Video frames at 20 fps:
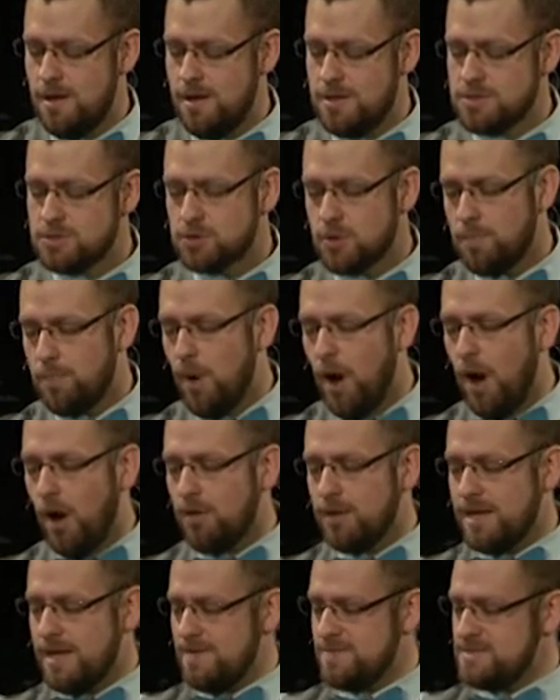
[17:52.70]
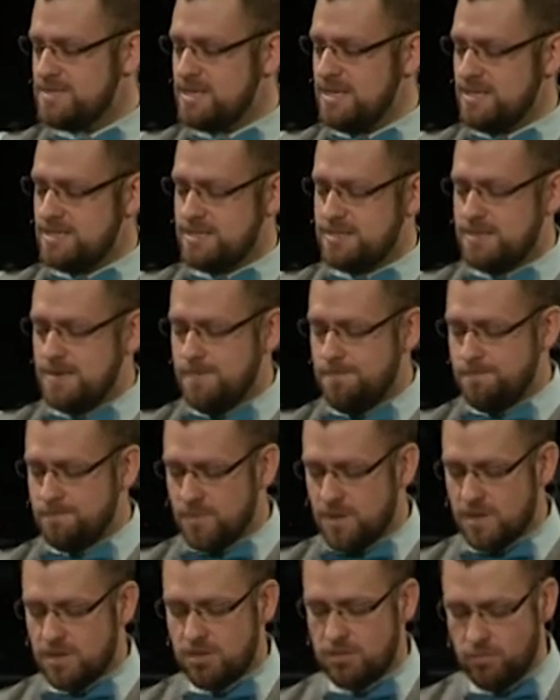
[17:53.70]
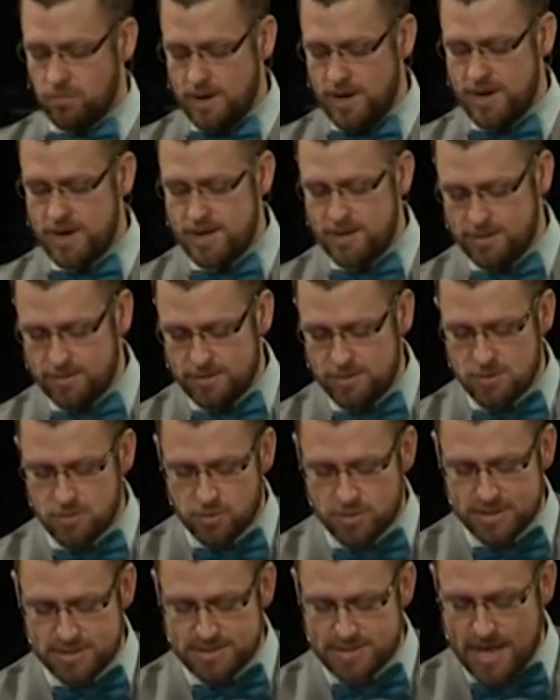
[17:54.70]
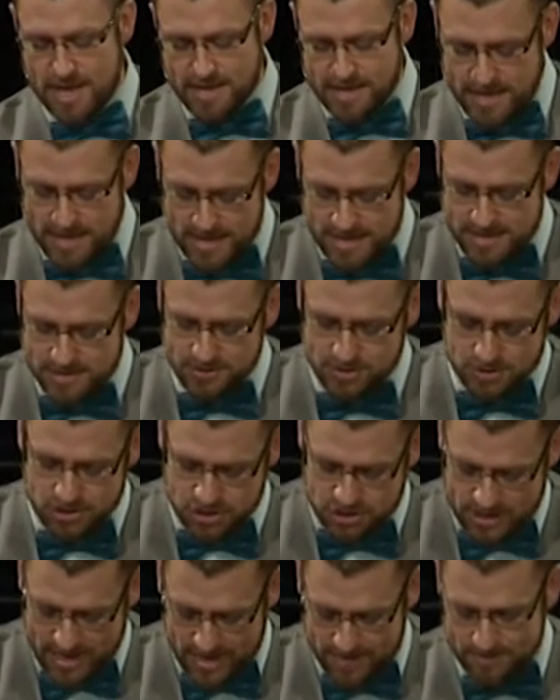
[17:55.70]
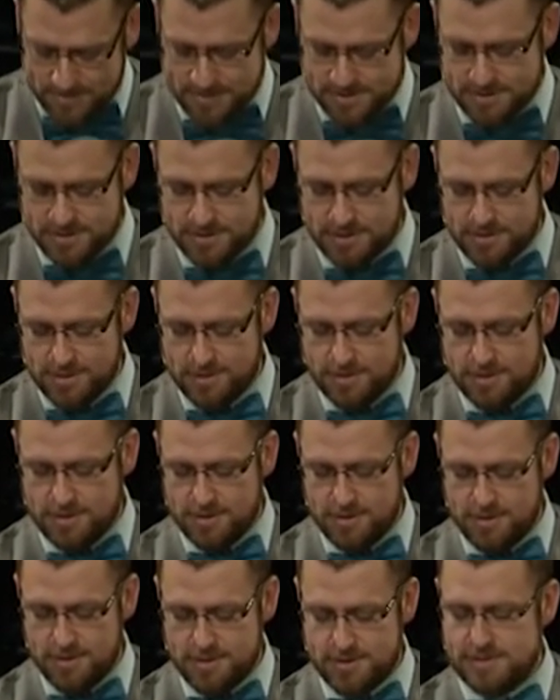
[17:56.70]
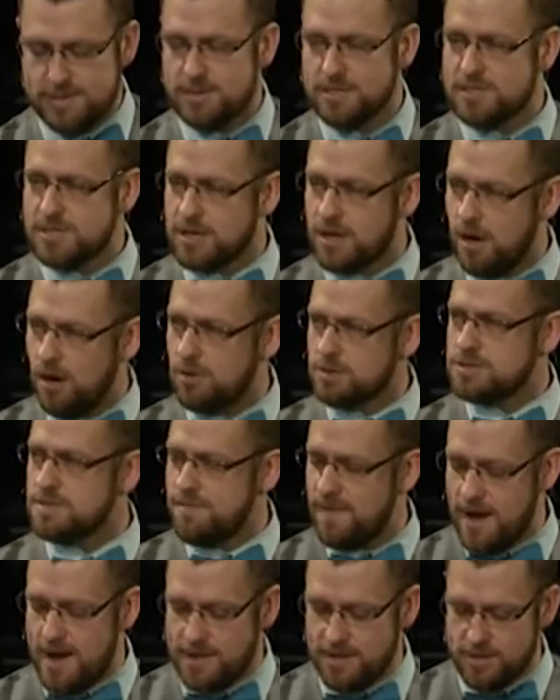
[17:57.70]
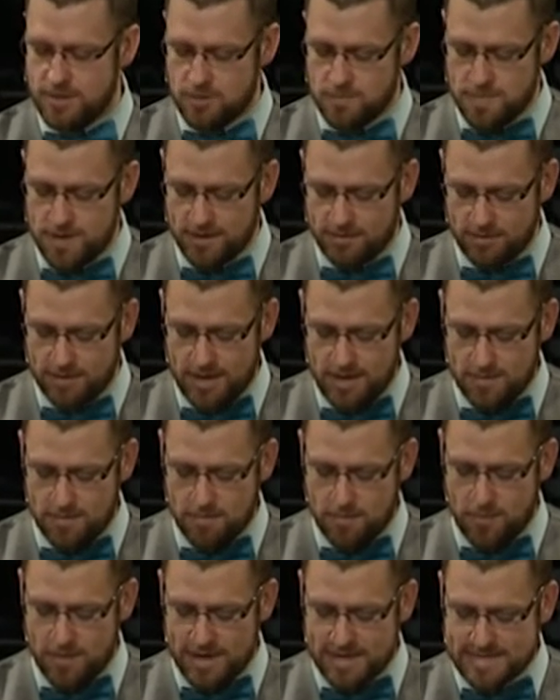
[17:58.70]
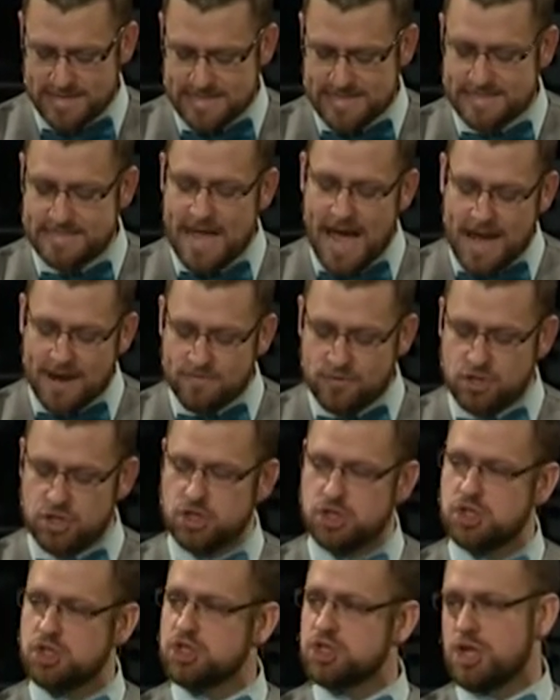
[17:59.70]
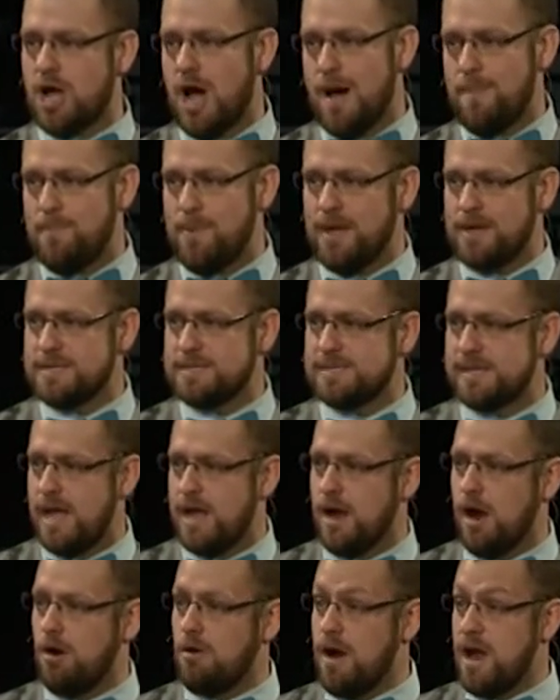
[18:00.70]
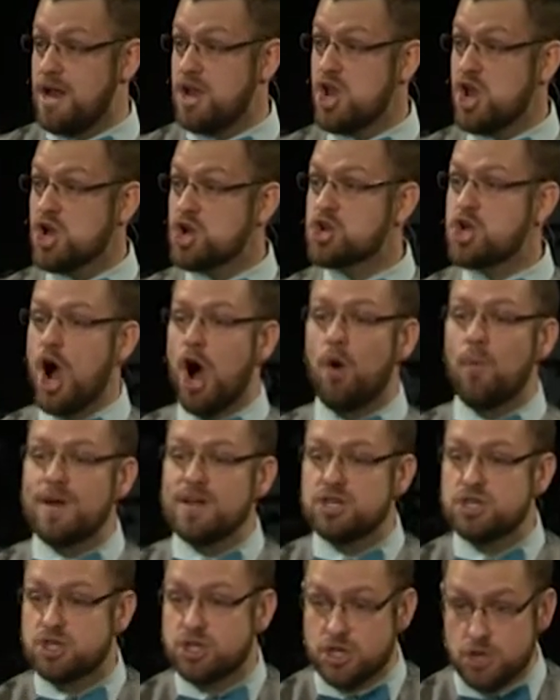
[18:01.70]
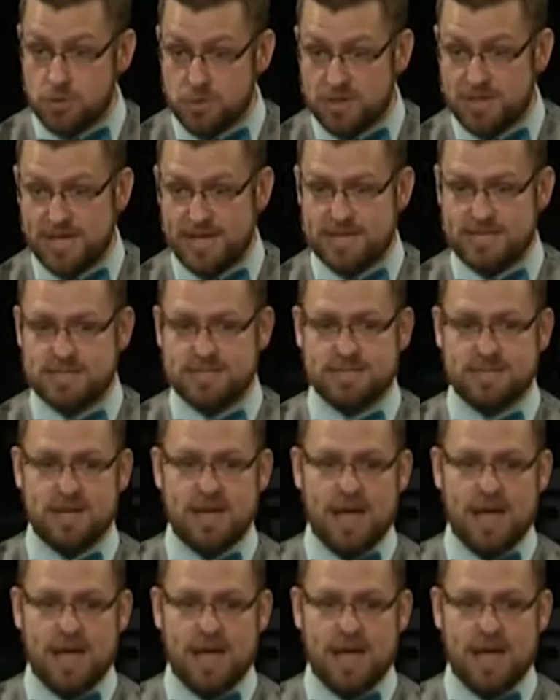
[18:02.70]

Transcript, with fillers: So Paul gives these three, you could say, keys or steps to cultivating humility. But instead of just stopping and saying, all right, go and do this,